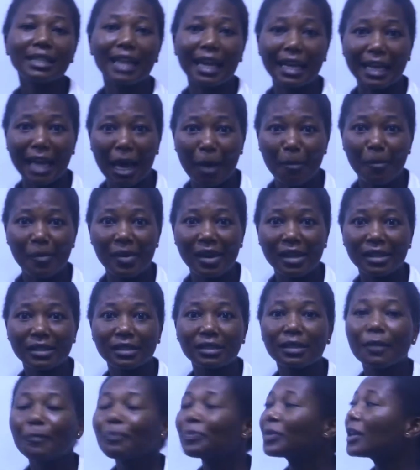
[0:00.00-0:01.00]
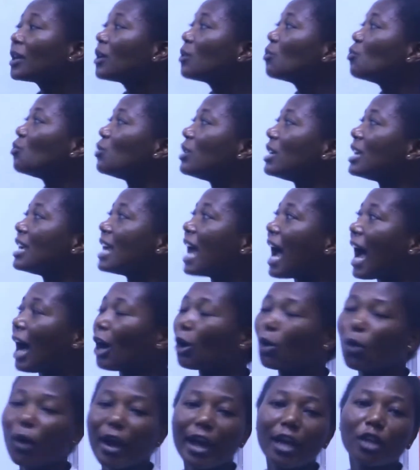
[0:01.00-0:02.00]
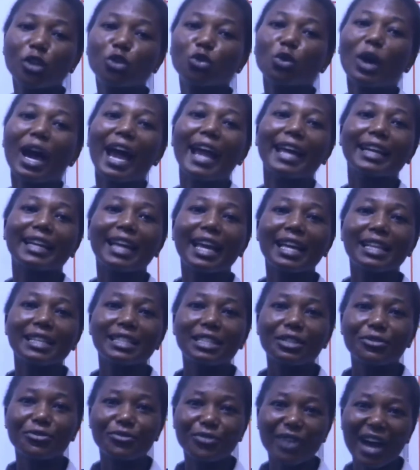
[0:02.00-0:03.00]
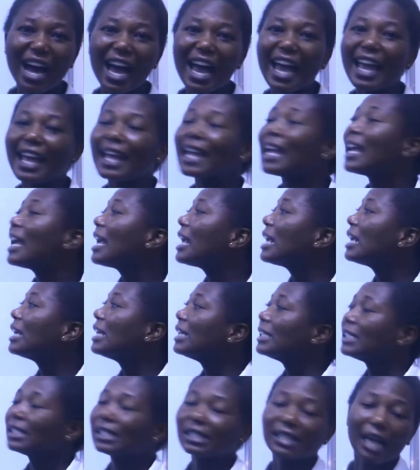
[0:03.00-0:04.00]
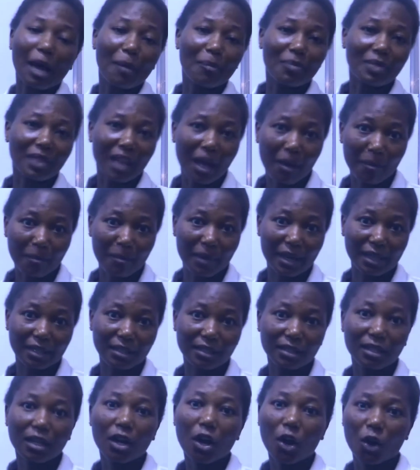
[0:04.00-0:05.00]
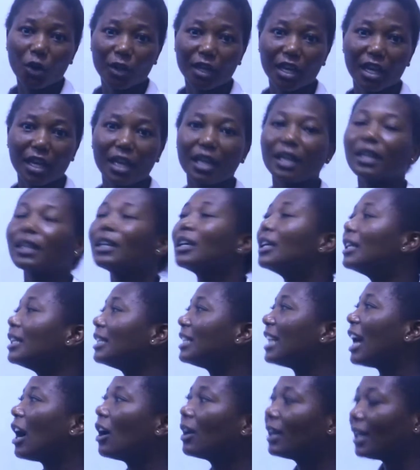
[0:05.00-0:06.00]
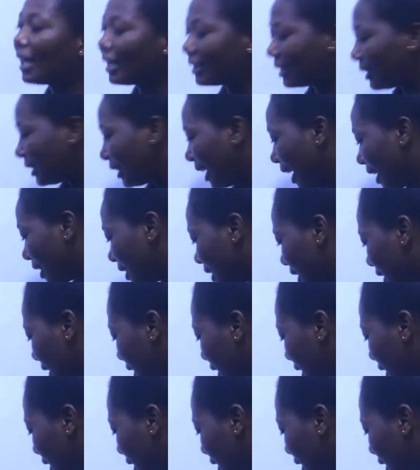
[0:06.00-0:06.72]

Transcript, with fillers: the numbers, we are going to identify some numbers. Okay, now let's start